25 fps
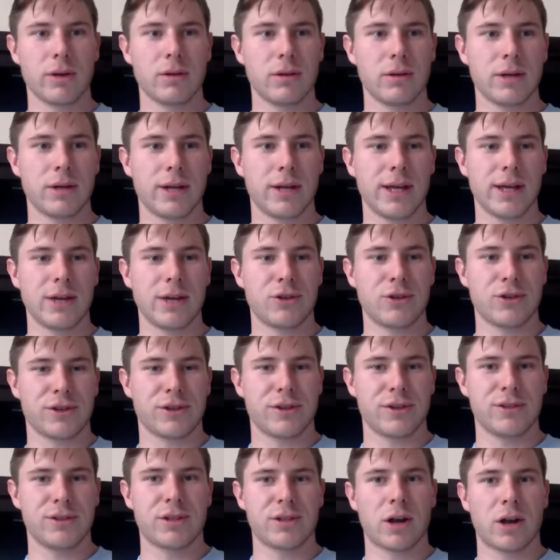any interest
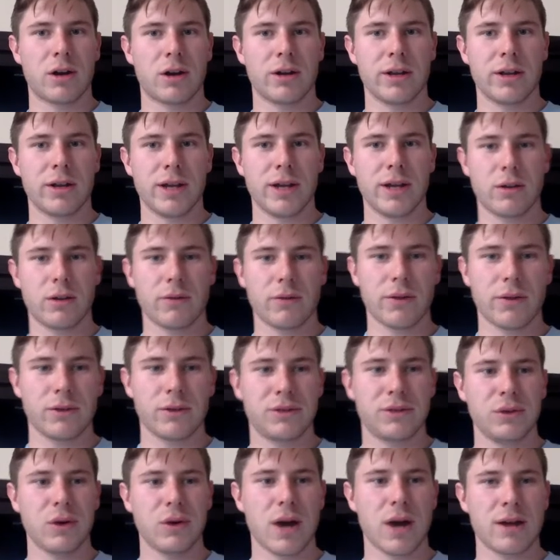in starting either of those
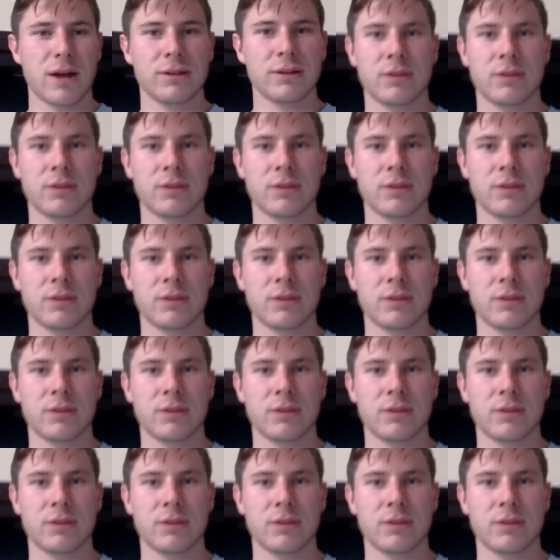two guys?